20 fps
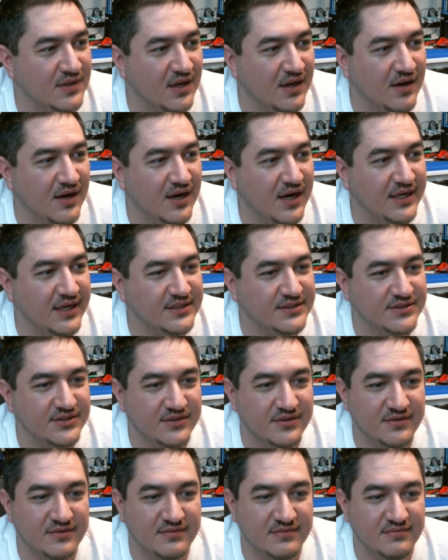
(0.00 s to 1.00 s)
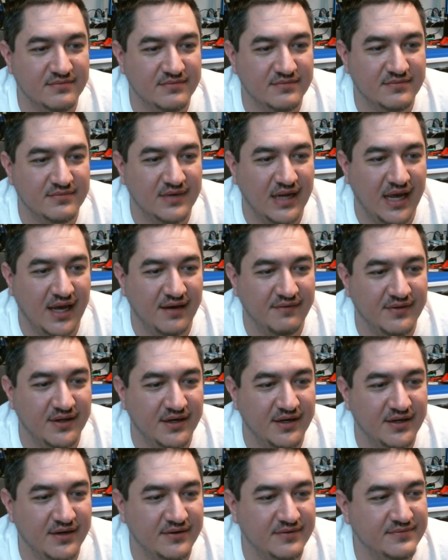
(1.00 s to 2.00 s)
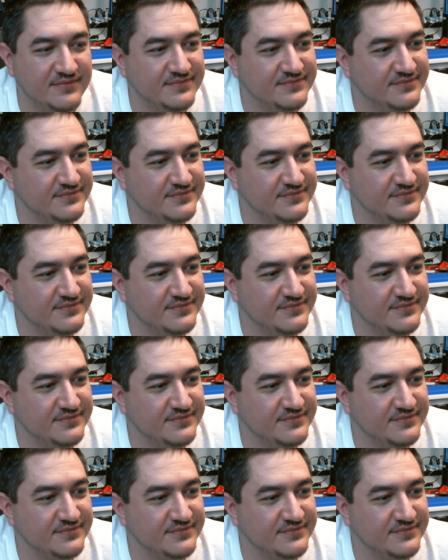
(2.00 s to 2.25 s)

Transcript: All right, so Nav, there you go.